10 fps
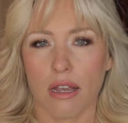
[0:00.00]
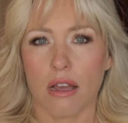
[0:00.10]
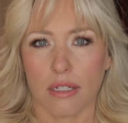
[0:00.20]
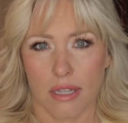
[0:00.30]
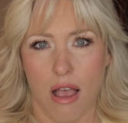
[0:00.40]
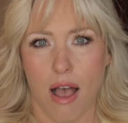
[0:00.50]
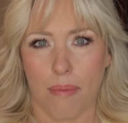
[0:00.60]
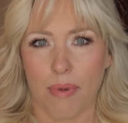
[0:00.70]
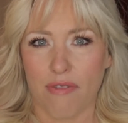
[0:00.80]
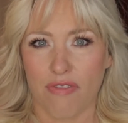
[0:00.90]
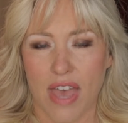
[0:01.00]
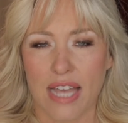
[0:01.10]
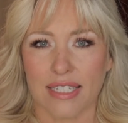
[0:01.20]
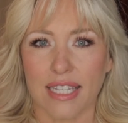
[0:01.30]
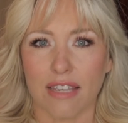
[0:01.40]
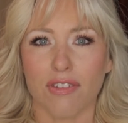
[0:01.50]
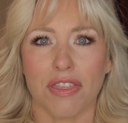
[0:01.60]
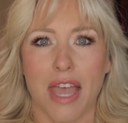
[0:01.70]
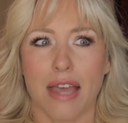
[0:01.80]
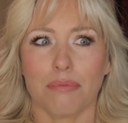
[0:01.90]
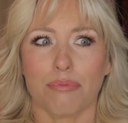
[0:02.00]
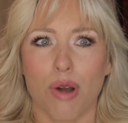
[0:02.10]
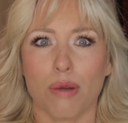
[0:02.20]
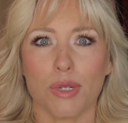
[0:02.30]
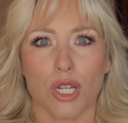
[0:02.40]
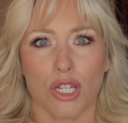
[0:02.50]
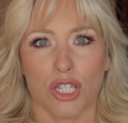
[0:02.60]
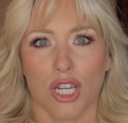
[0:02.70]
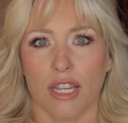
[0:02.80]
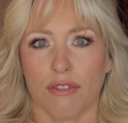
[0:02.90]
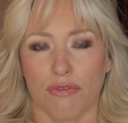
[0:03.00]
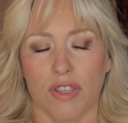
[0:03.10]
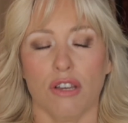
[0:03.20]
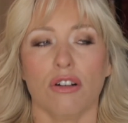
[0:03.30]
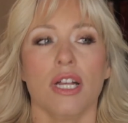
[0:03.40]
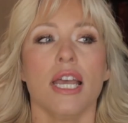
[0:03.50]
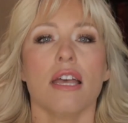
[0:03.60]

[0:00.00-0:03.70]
on top of that to give it that Parmesan chicken feel.